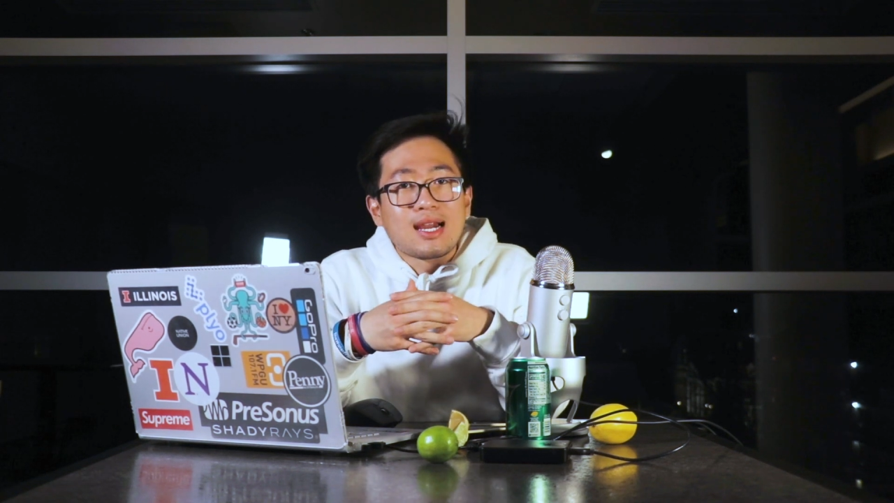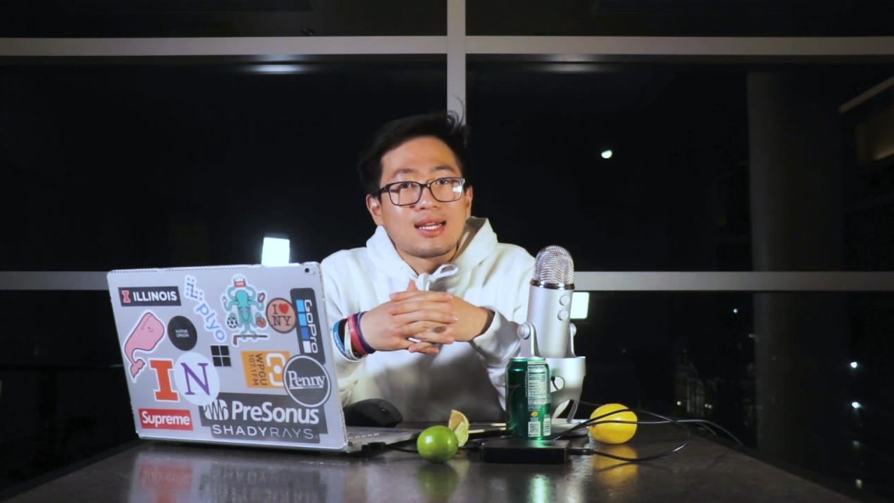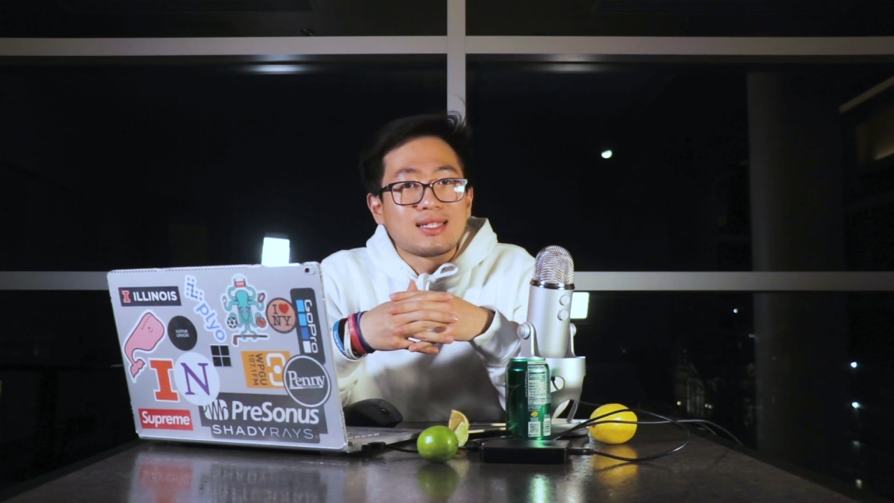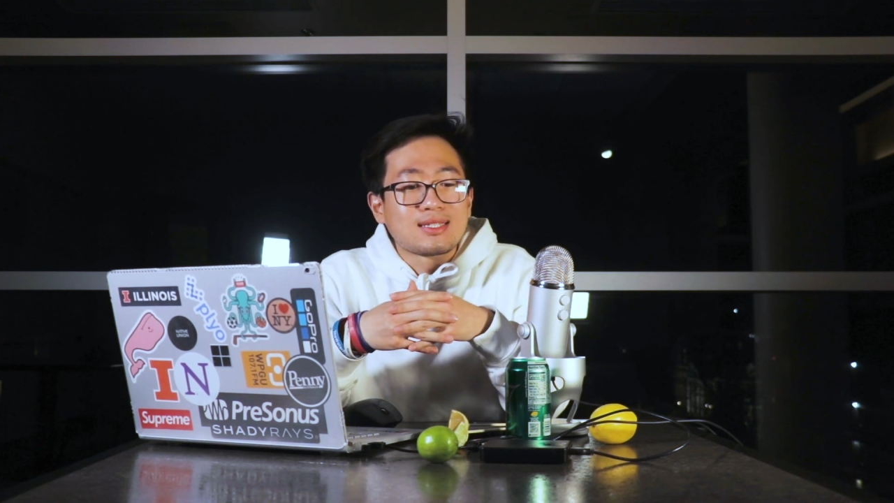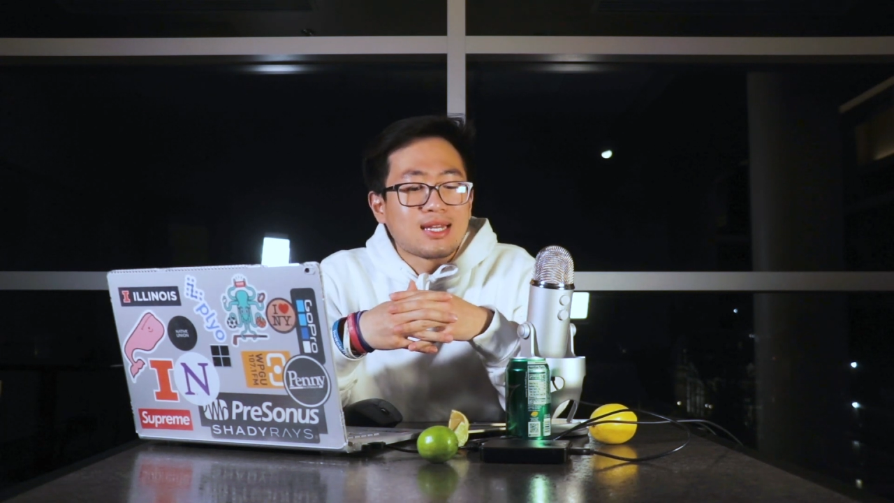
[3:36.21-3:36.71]
I
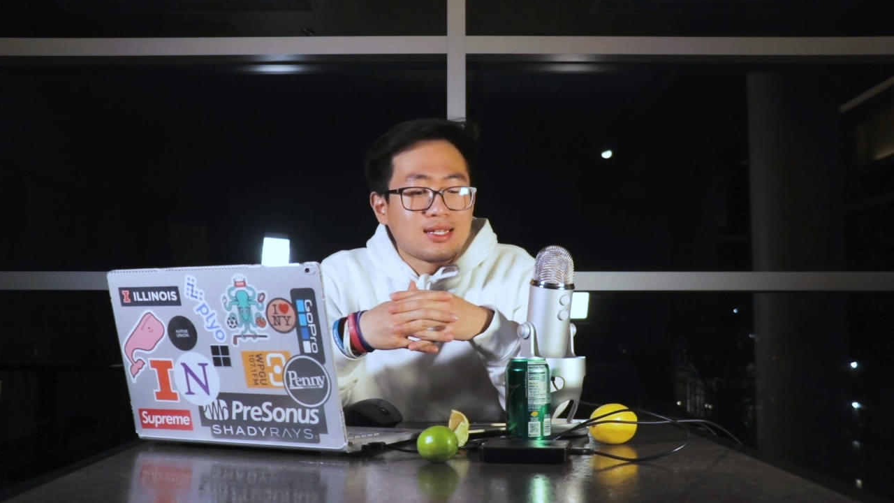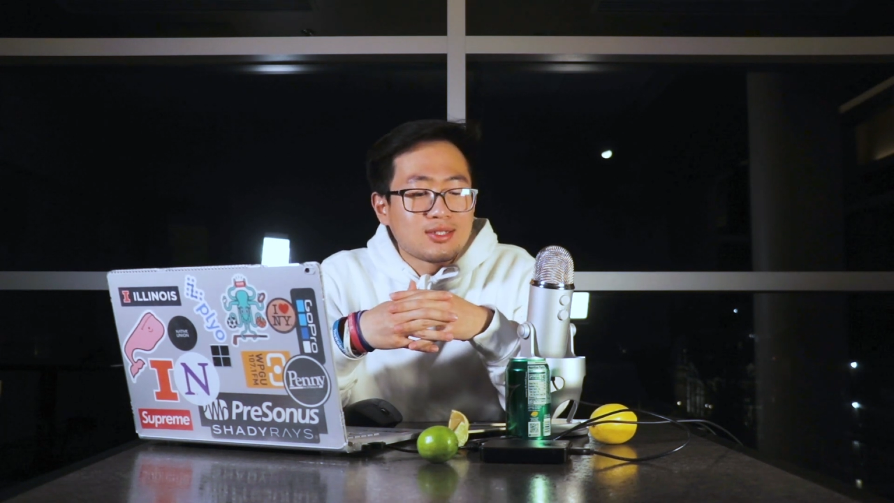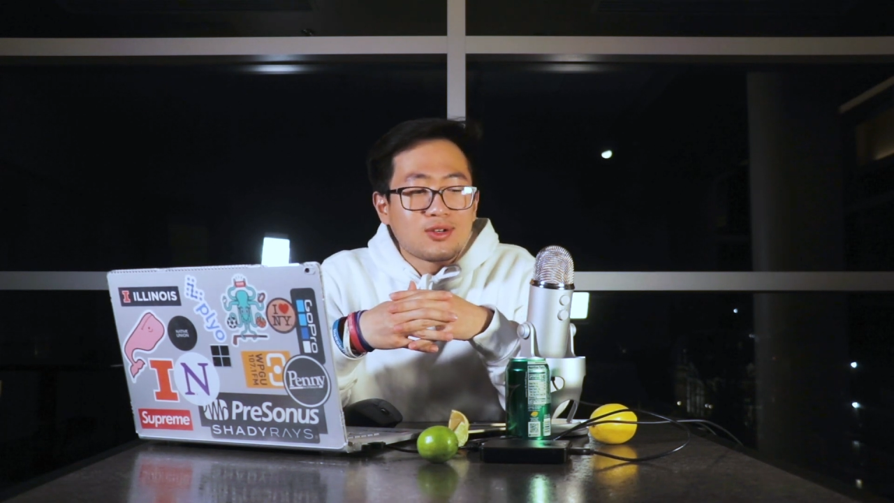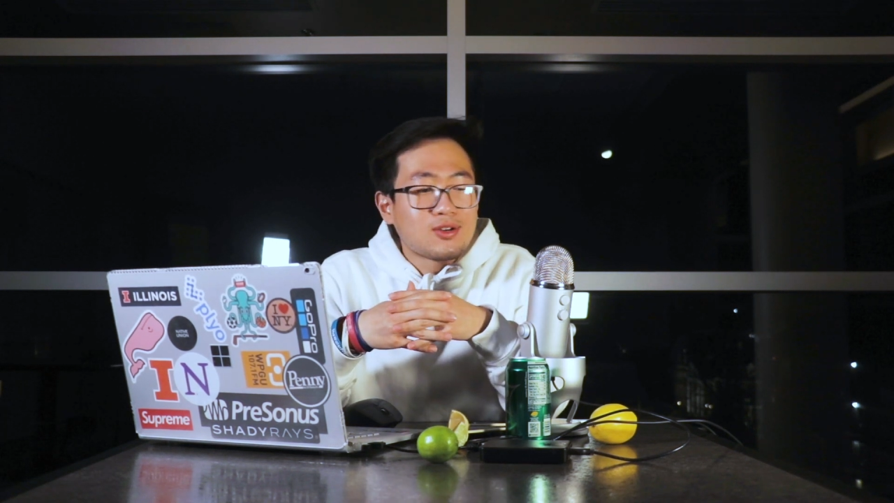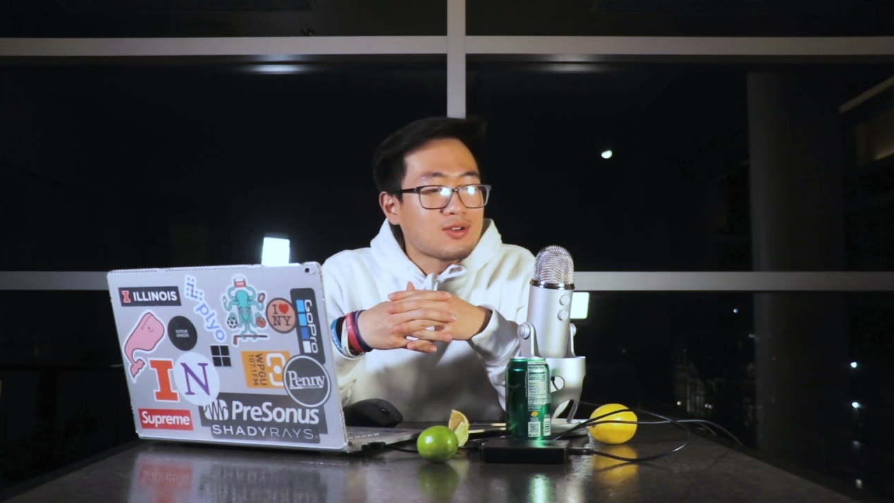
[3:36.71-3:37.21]
decided
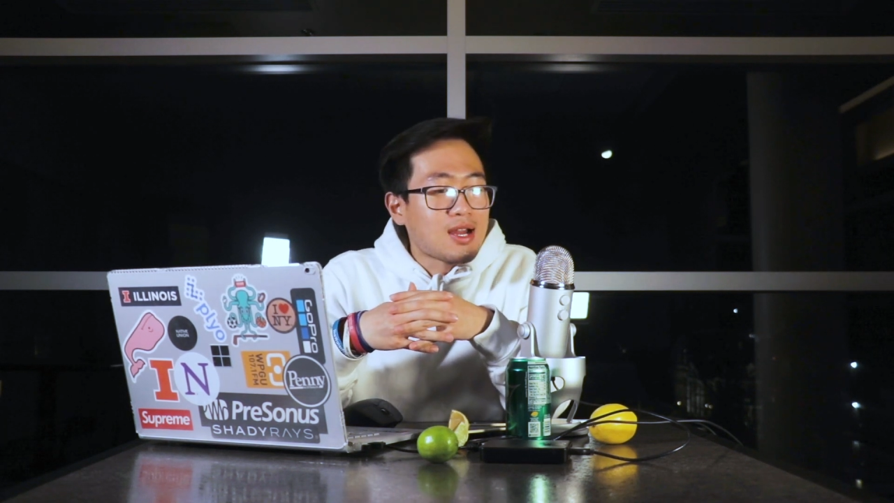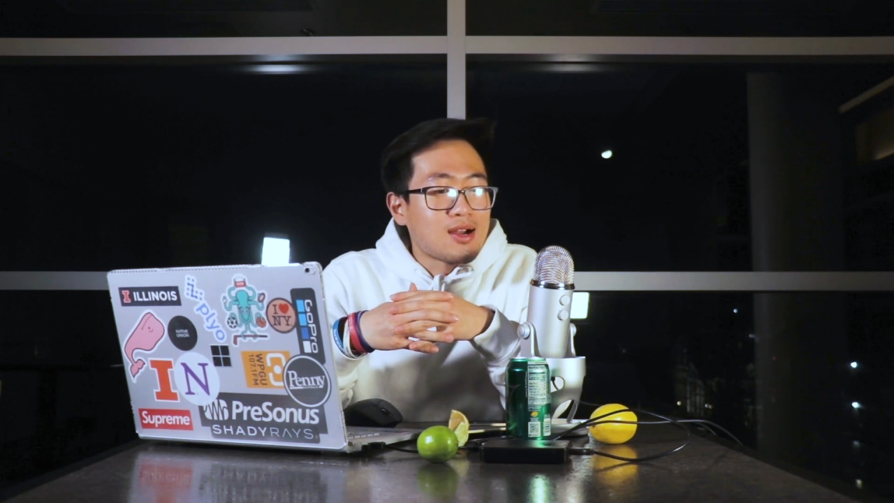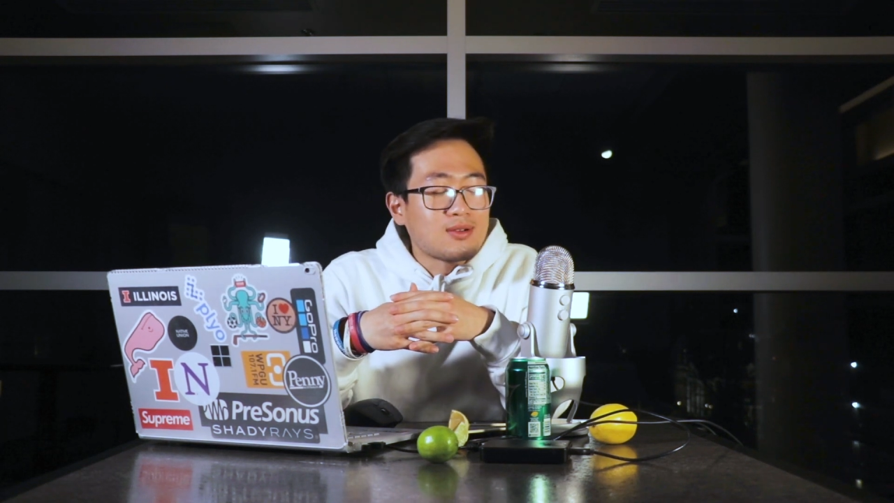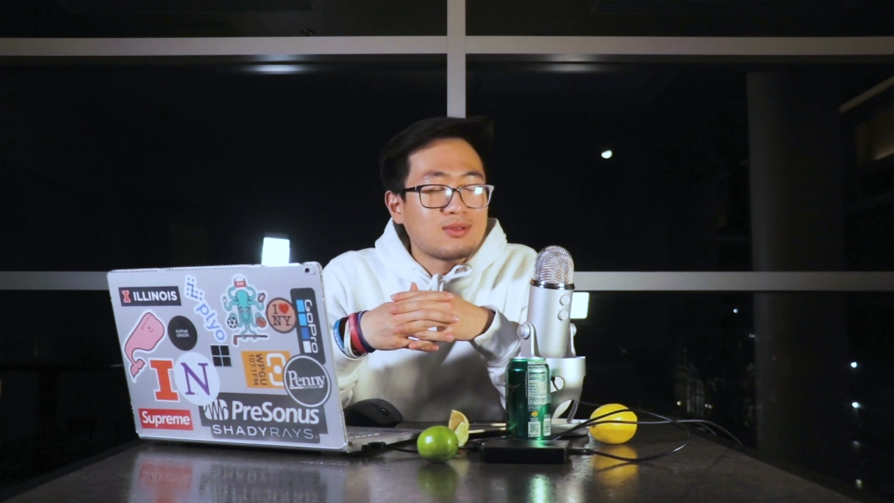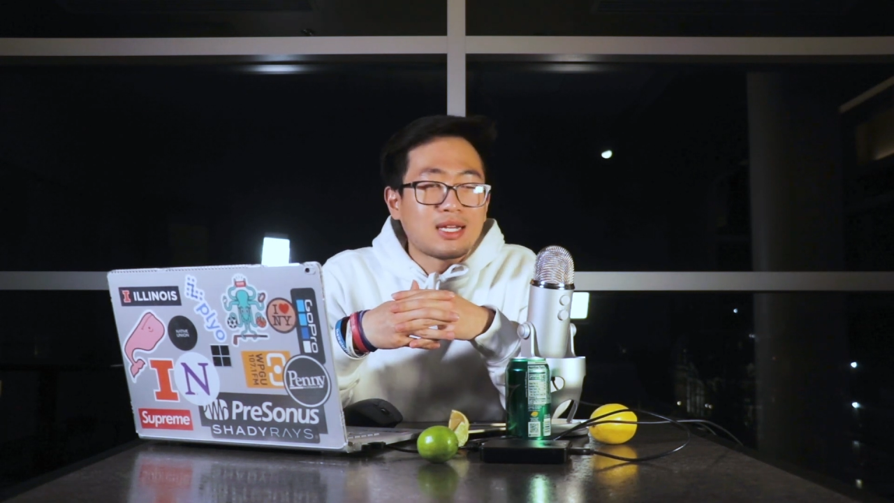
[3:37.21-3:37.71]
to go
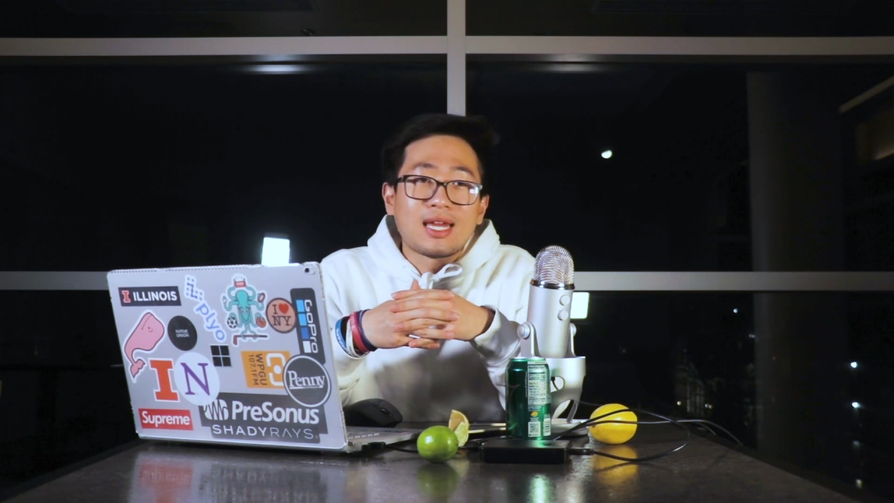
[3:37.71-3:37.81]
around